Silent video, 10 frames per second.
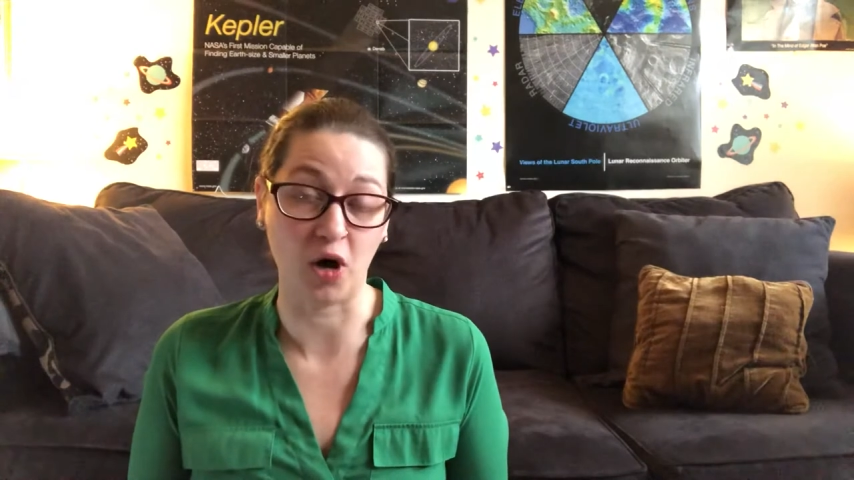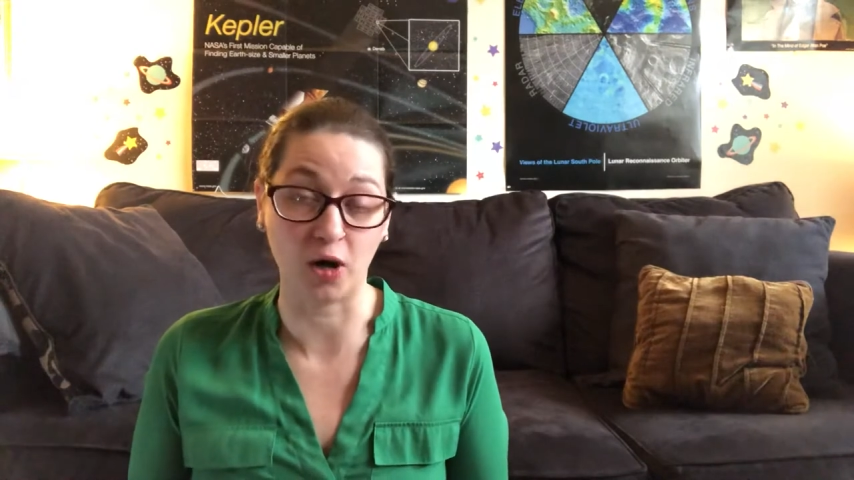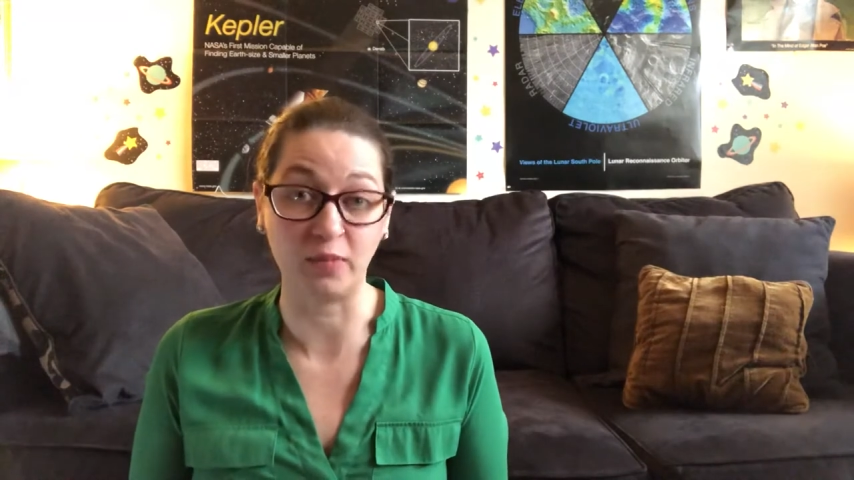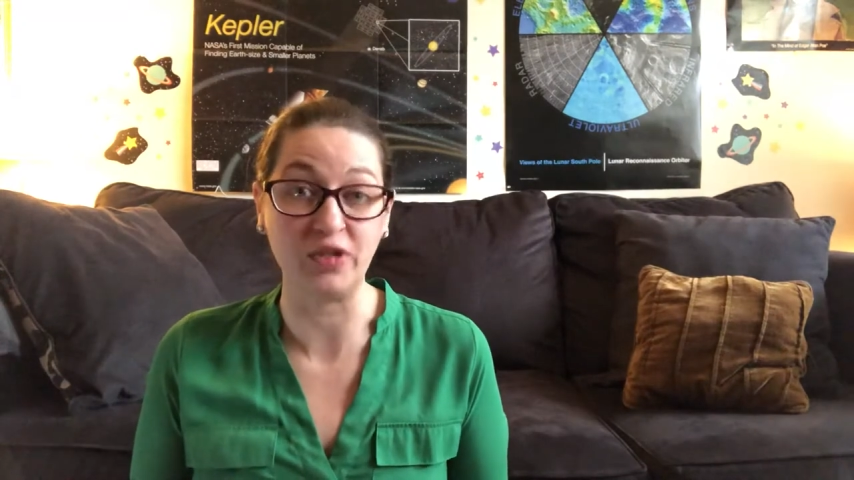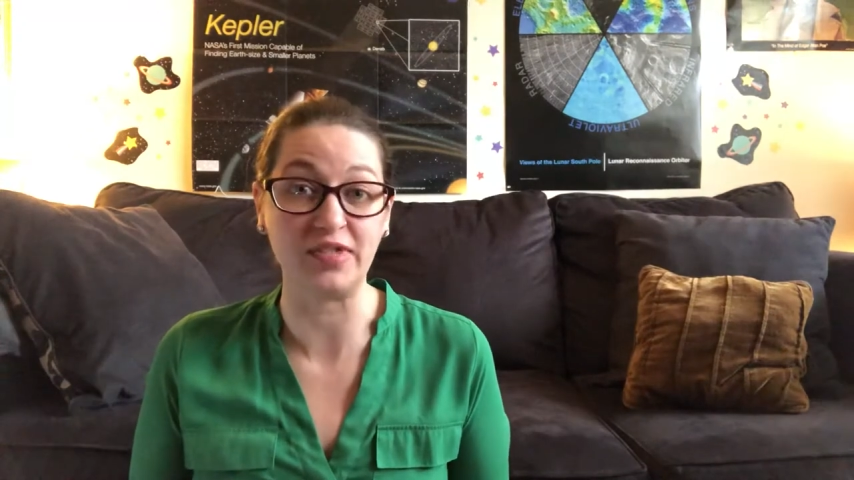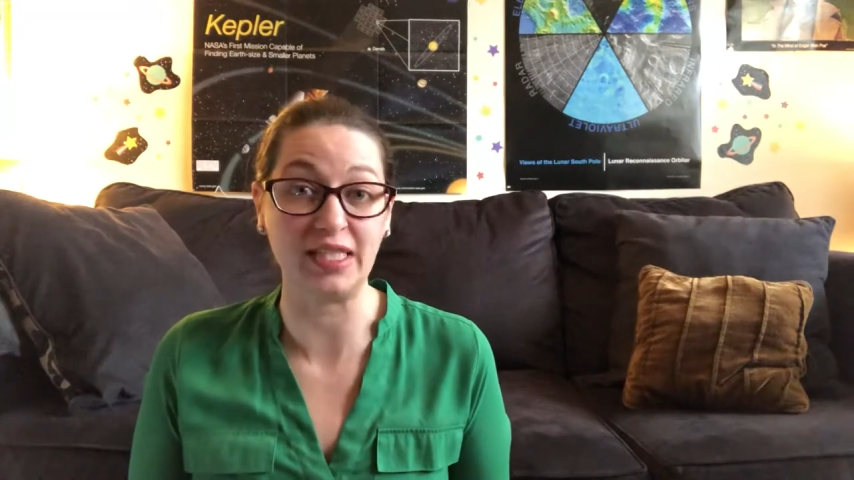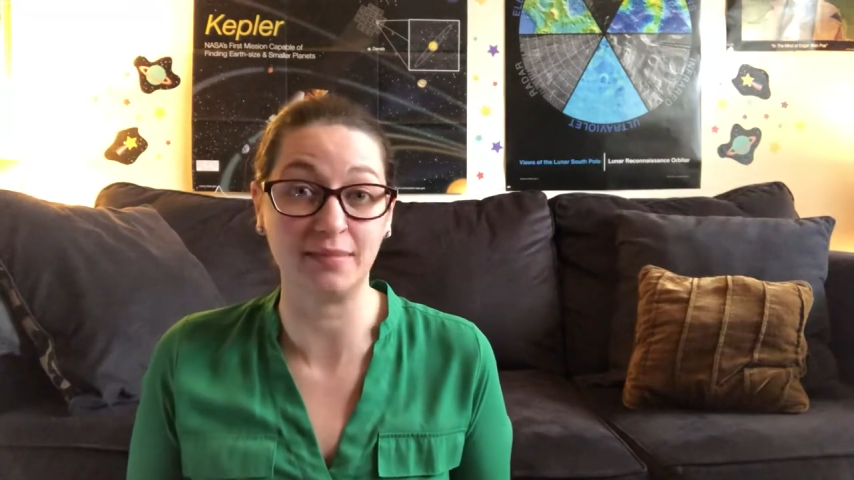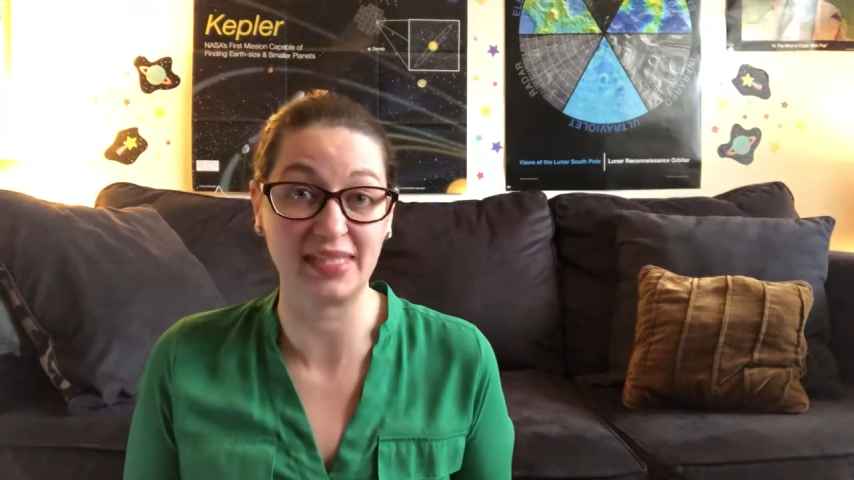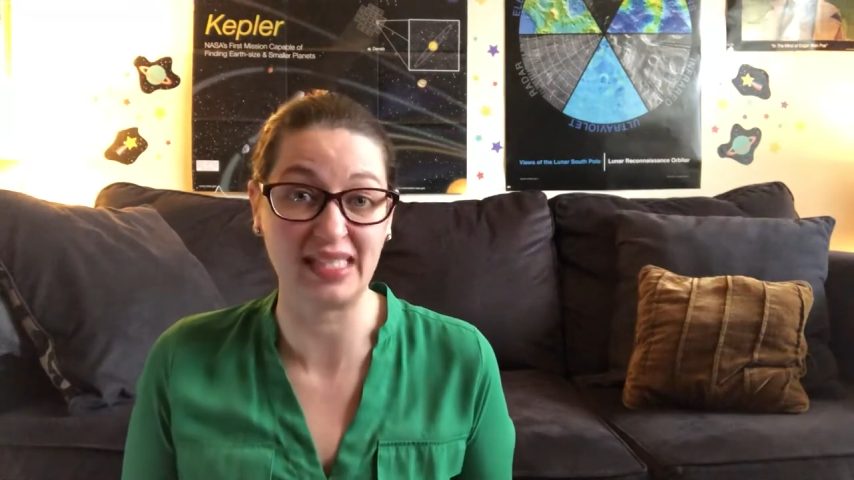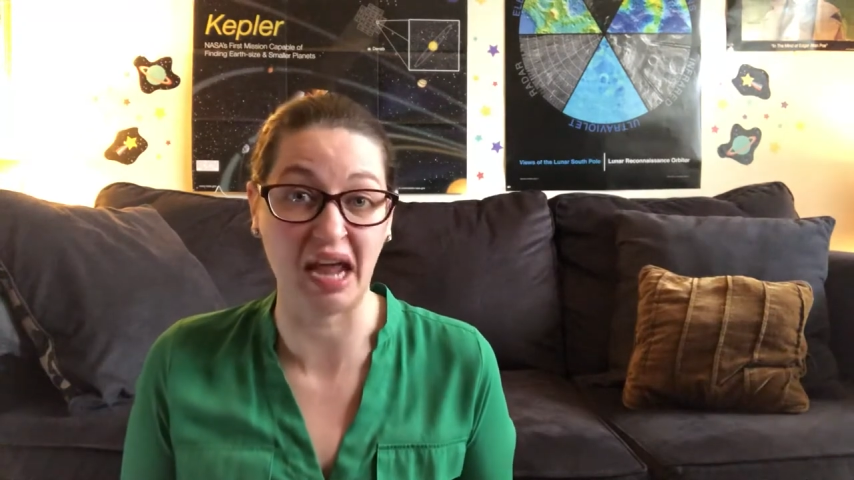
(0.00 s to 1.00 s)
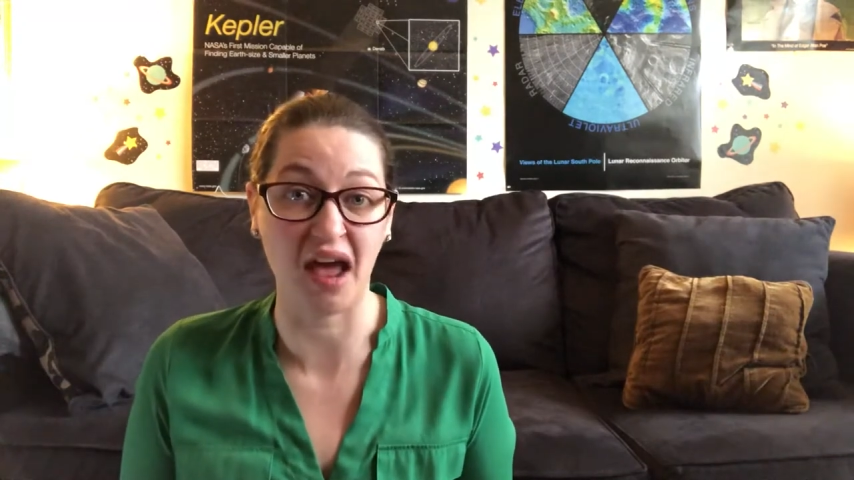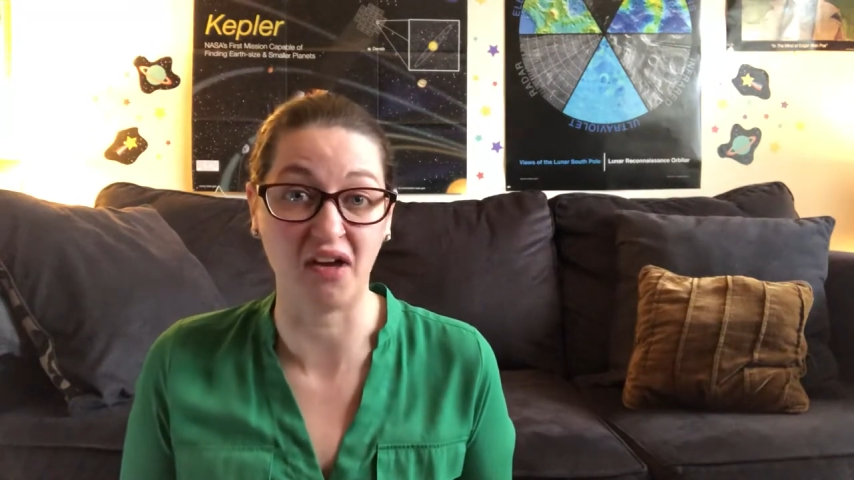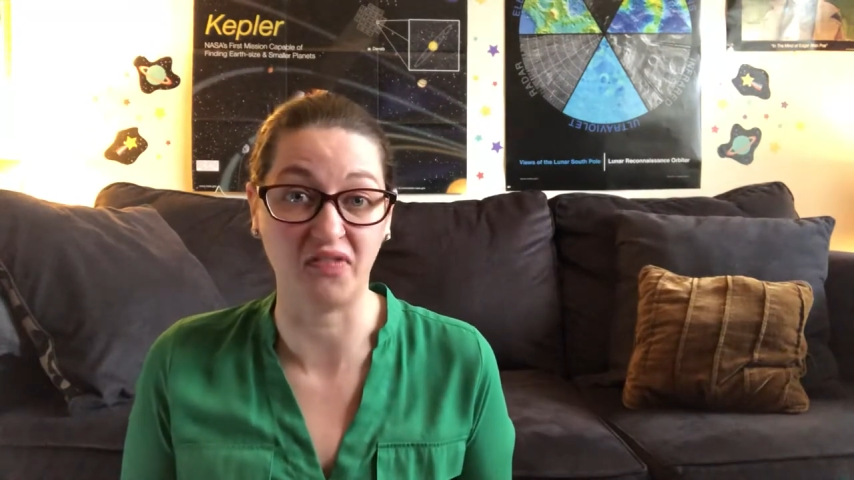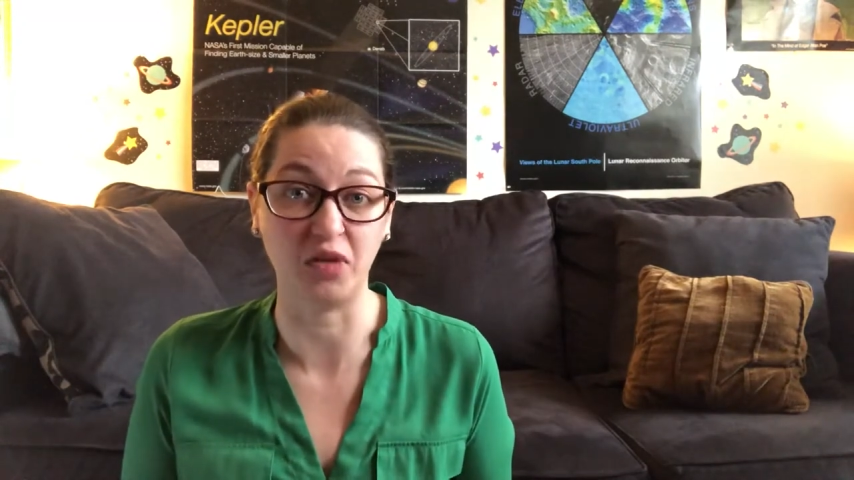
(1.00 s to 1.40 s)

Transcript: our museum staff,